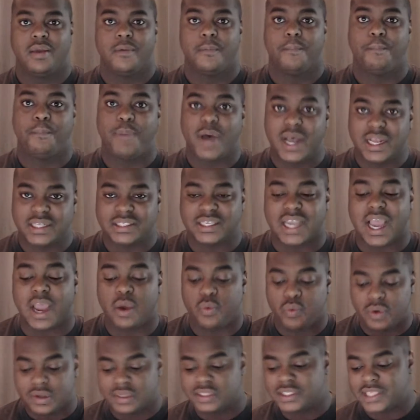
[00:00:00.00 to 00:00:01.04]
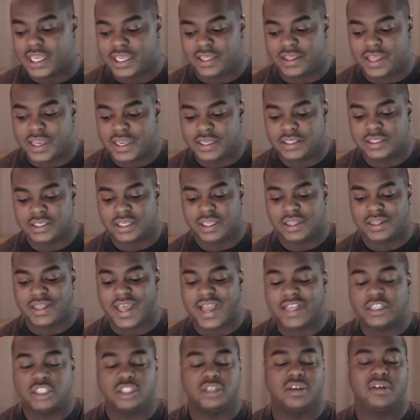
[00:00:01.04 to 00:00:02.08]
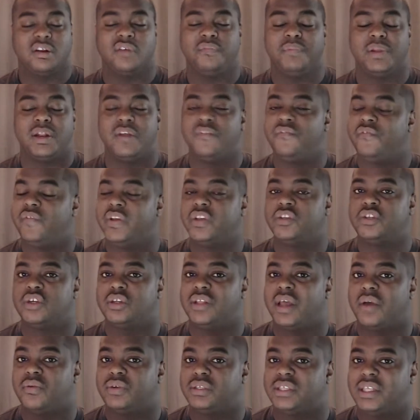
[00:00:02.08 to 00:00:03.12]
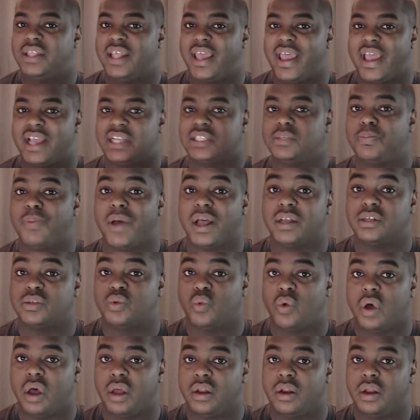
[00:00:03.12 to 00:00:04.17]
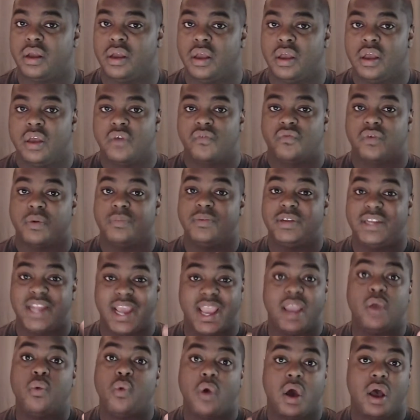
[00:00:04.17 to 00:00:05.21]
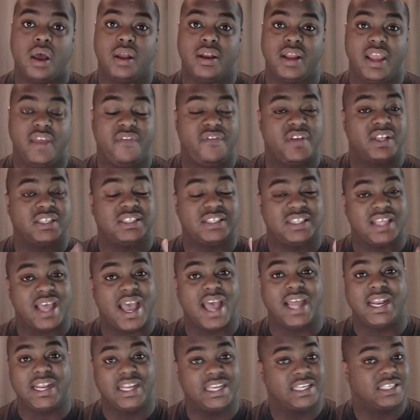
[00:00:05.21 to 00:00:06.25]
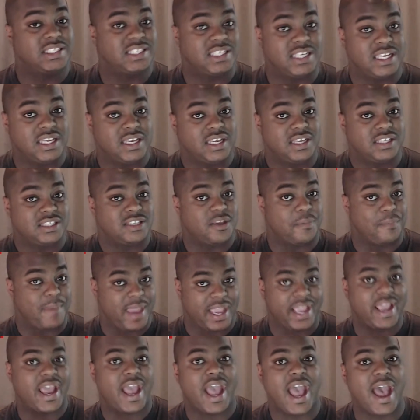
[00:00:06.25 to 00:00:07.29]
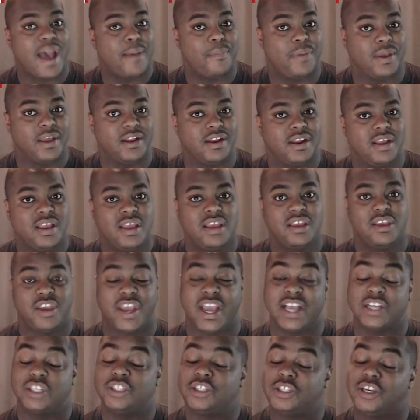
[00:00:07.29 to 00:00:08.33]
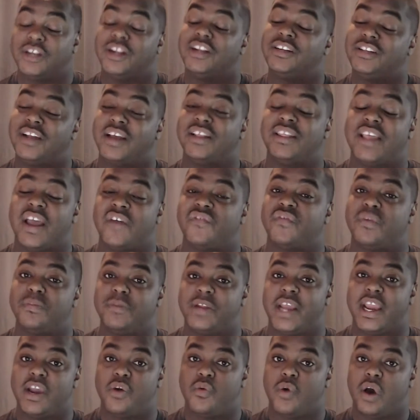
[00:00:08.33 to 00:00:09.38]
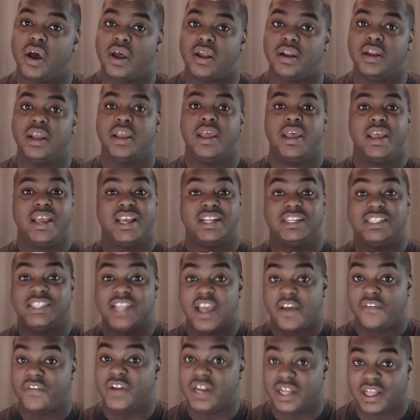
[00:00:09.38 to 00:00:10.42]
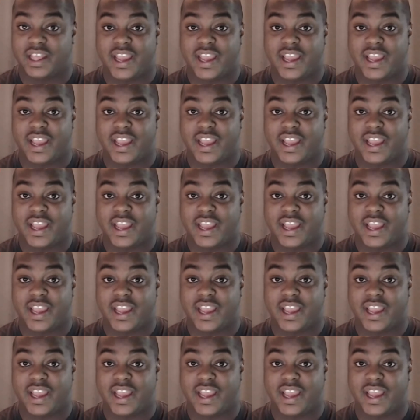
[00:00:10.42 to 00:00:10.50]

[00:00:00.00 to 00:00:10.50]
But I will say this, that should have been a feature that was in the Xbox One from day one if it's that easy to make it happen. You guys should have done that from day one and definitely